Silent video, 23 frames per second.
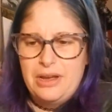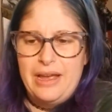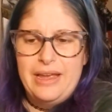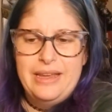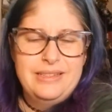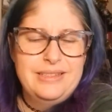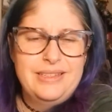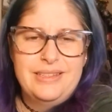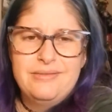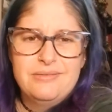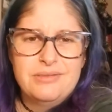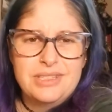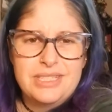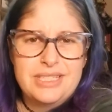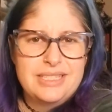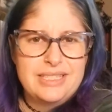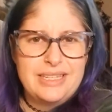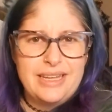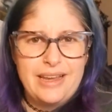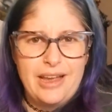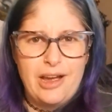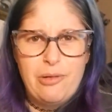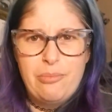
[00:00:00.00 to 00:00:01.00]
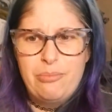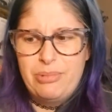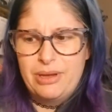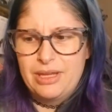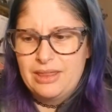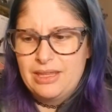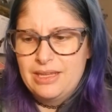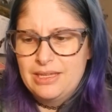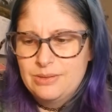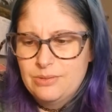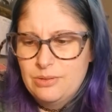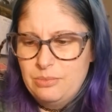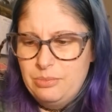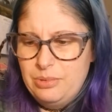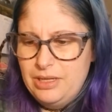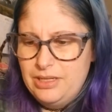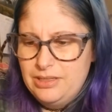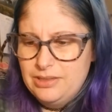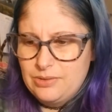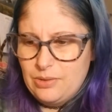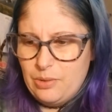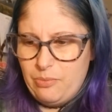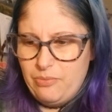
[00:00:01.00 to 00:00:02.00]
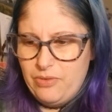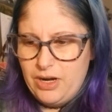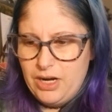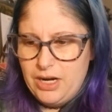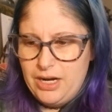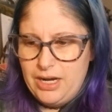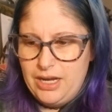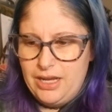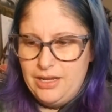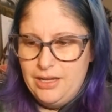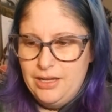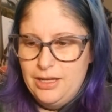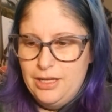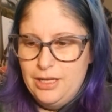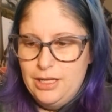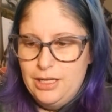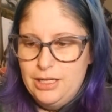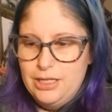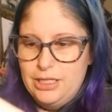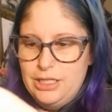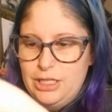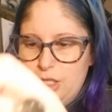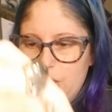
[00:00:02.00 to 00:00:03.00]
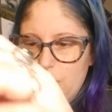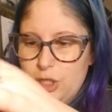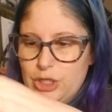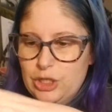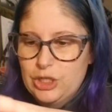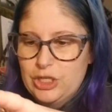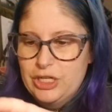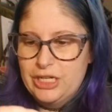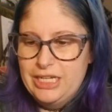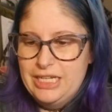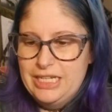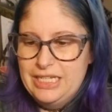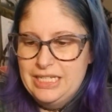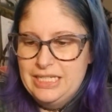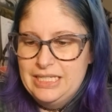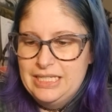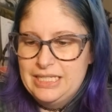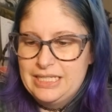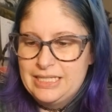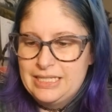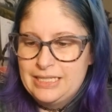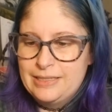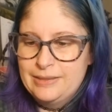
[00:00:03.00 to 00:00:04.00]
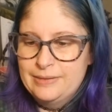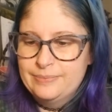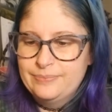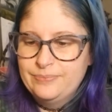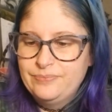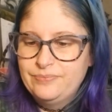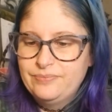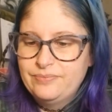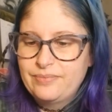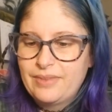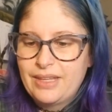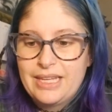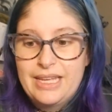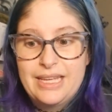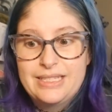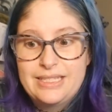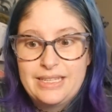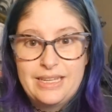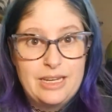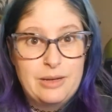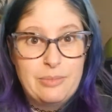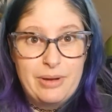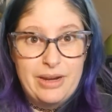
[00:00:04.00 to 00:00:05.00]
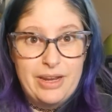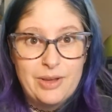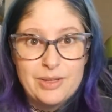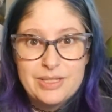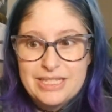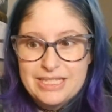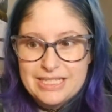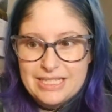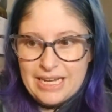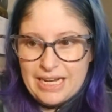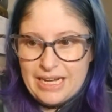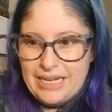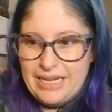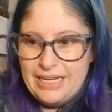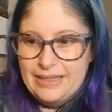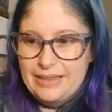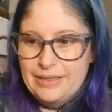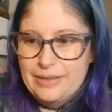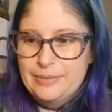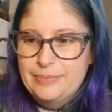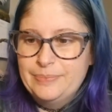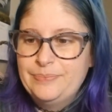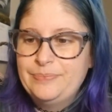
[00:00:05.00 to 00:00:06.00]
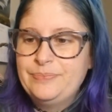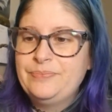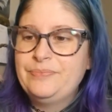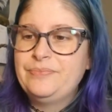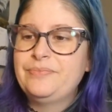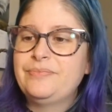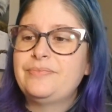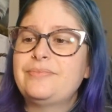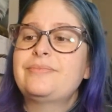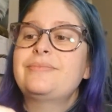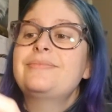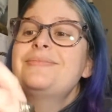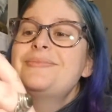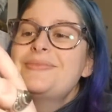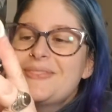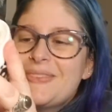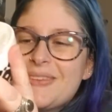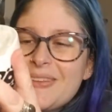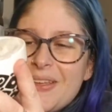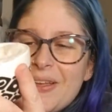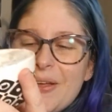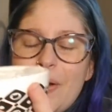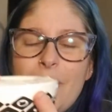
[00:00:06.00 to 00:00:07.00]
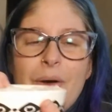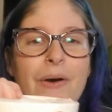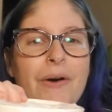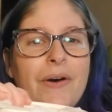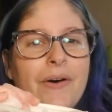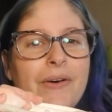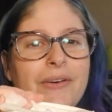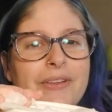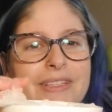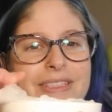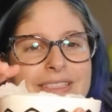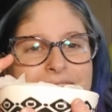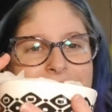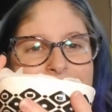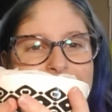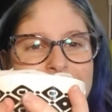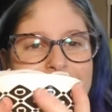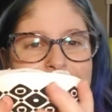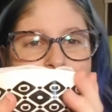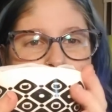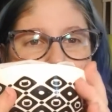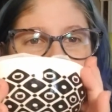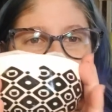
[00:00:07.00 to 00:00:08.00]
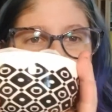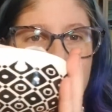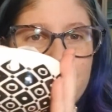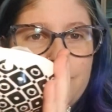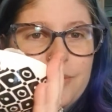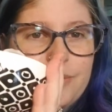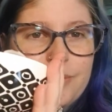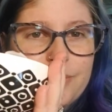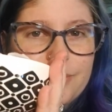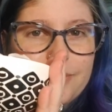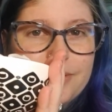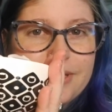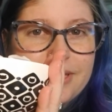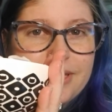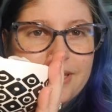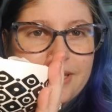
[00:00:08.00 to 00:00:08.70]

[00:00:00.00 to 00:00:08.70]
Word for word: I didn't really say how big these would be, so I'm very curious in case anybody else is eyeing them. Oh, this is cute.